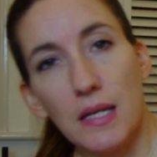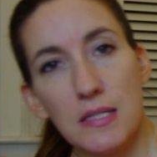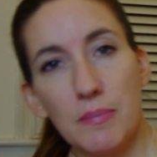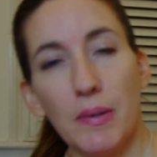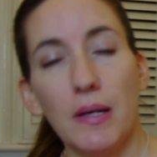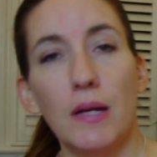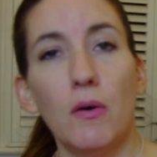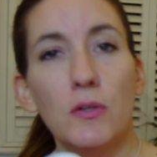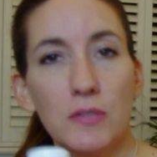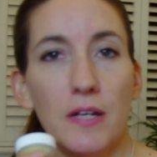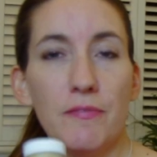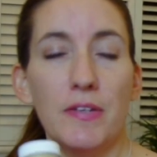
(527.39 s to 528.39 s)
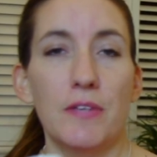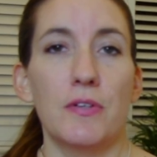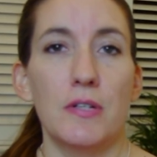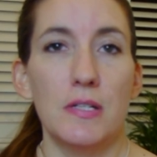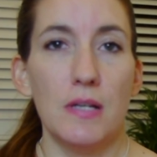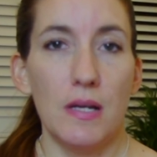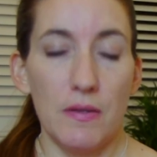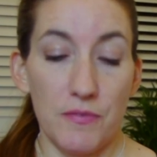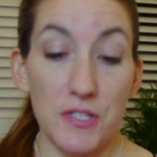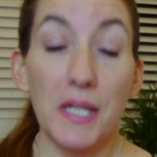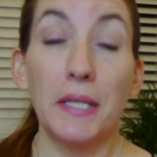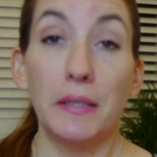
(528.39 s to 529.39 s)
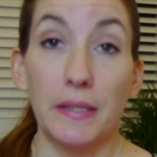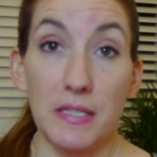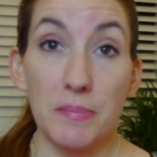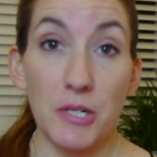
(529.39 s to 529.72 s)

is my all-time favorite for cycling,